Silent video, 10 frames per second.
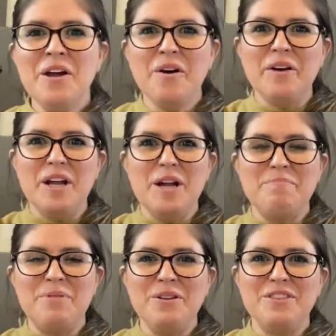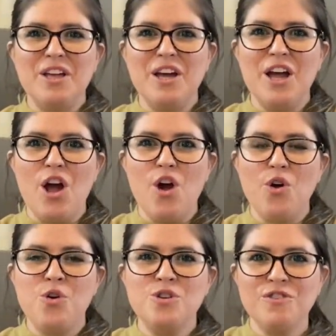we put the
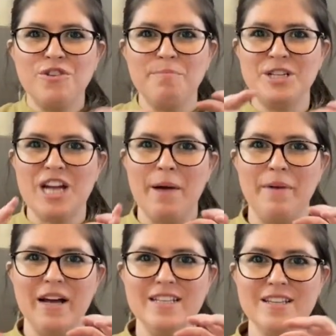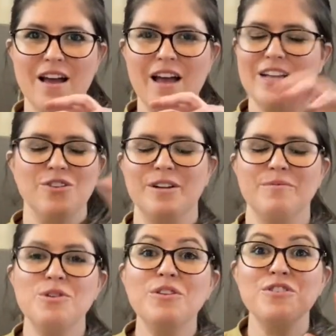hood of their
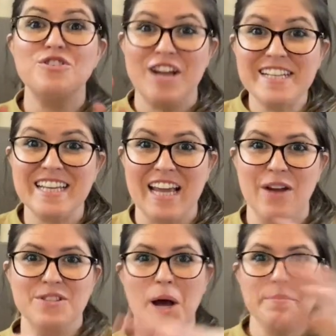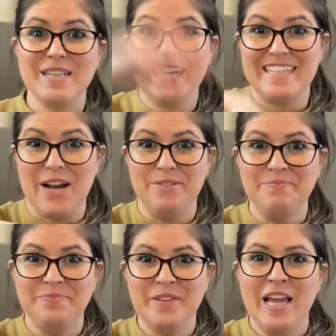hood of their dressing gowns upside
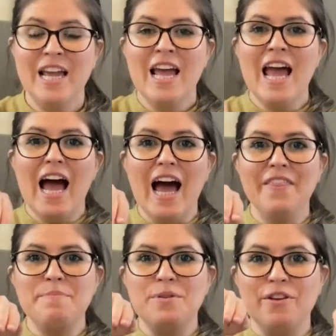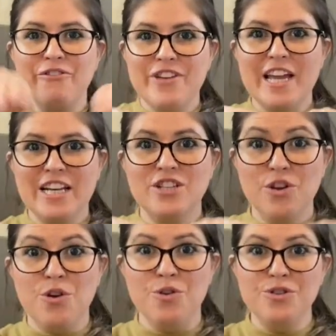down, and they put their feet into the
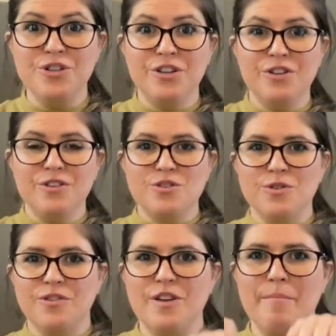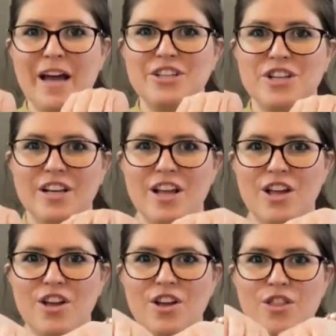hood. So if you imagine
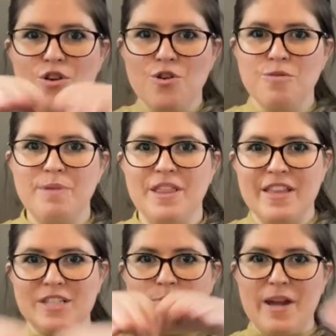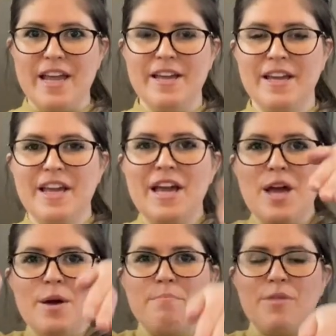the hood being this way,
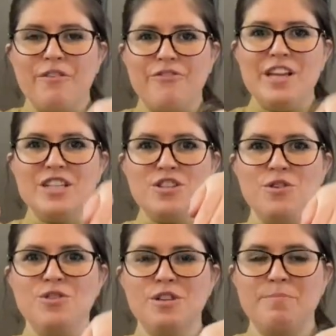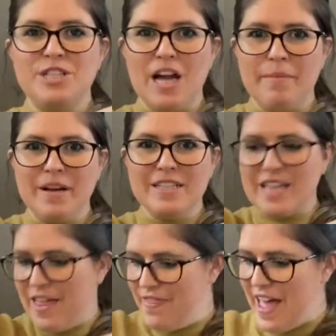put their feet into the hood of the pajamas,
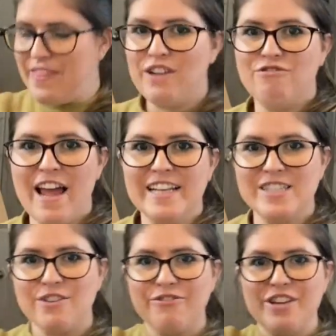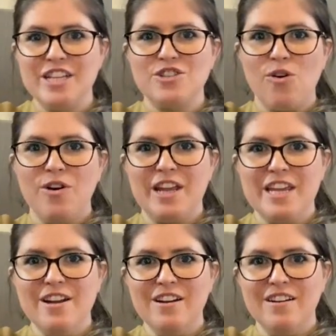and then they rest their feet on
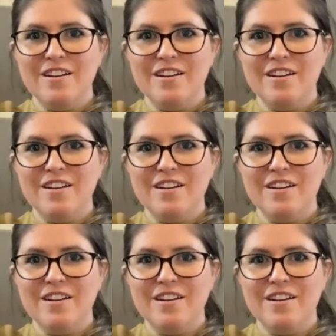here.